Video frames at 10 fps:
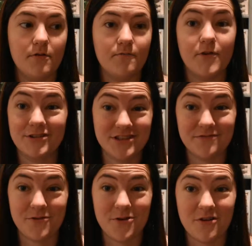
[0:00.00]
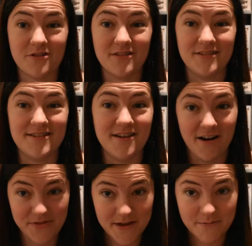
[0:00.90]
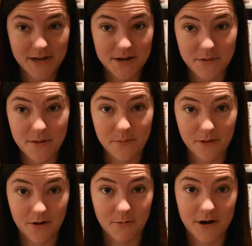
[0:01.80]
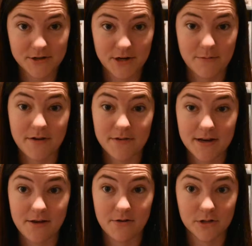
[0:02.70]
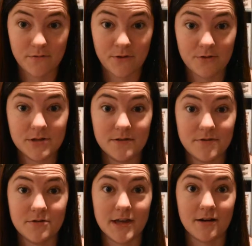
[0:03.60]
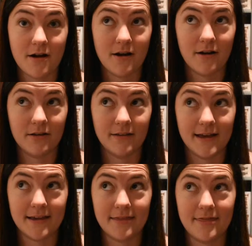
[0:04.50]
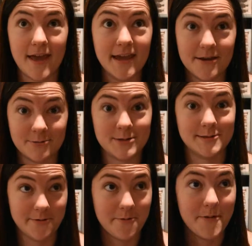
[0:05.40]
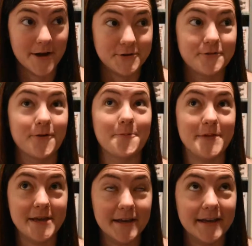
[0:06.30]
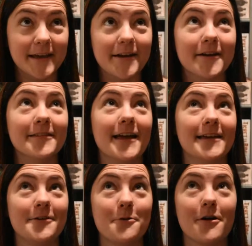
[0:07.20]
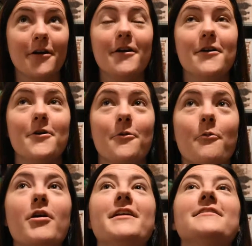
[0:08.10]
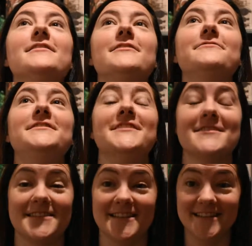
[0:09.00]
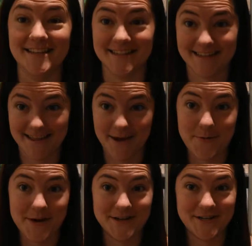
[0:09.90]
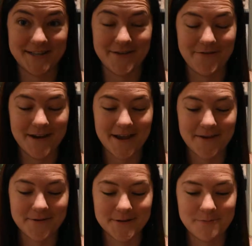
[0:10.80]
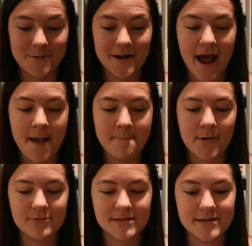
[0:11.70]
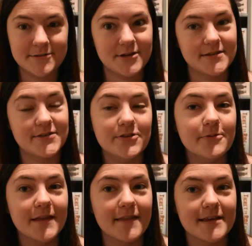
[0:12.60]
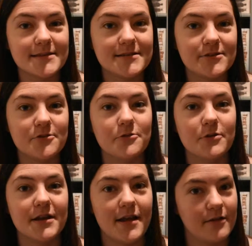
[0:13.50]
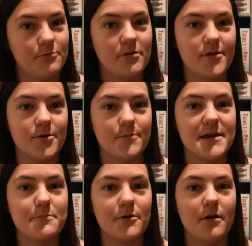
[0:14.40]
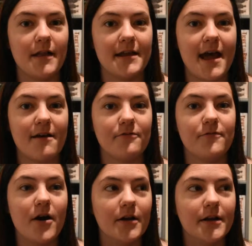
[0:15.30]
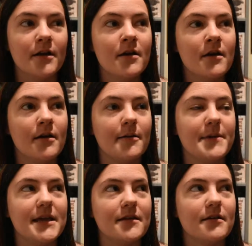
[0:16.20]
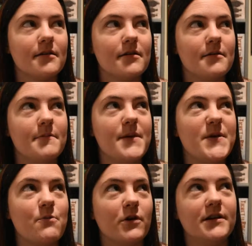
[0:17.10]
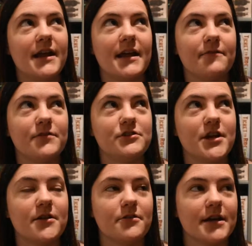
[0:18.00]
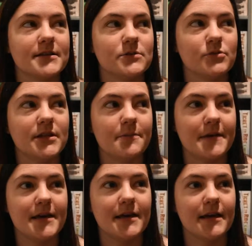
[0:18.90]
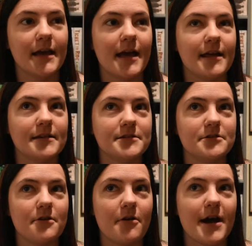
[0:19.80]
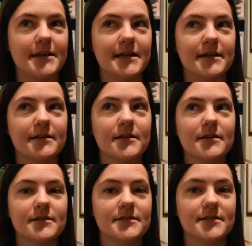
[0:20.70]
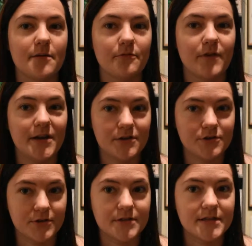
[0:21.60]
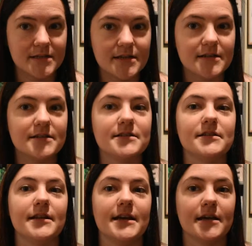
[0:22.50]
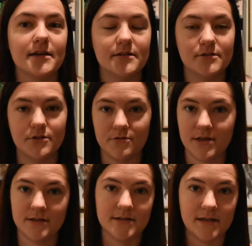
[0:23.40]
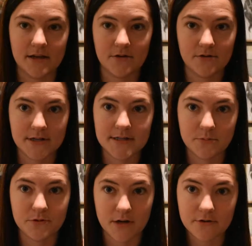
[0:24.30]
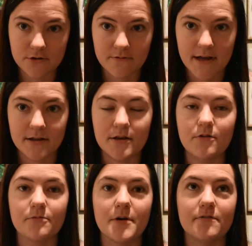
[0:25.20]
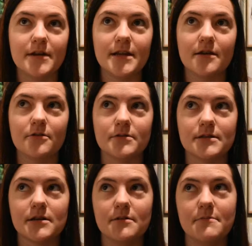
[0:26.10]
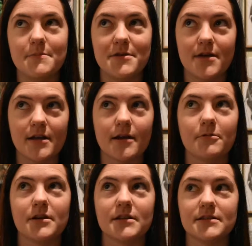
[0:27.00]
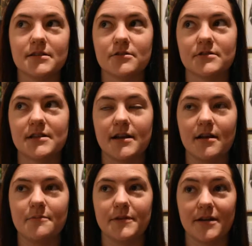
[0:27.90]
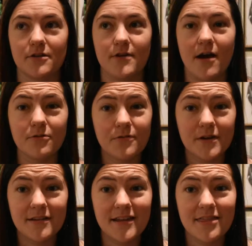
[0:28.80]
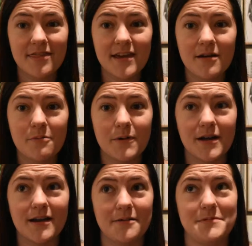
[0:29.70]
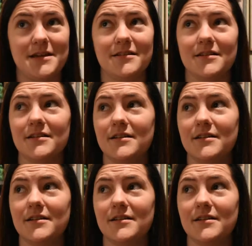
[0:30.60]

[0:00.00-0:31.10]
First of all, not that many people are watching my videos. For those of you that are, like, thank you so much for being here. Like, you are one of dozens that watches the videos. But I'm mostly just doing this to connect with other people and have fun. I mean, maybe one day if the channel gets really big and, you know, I need some financial assistance to, like, do things like increase the production value of my videos, maybe then I would consider setting up like a crowdfunding thing. But I mean,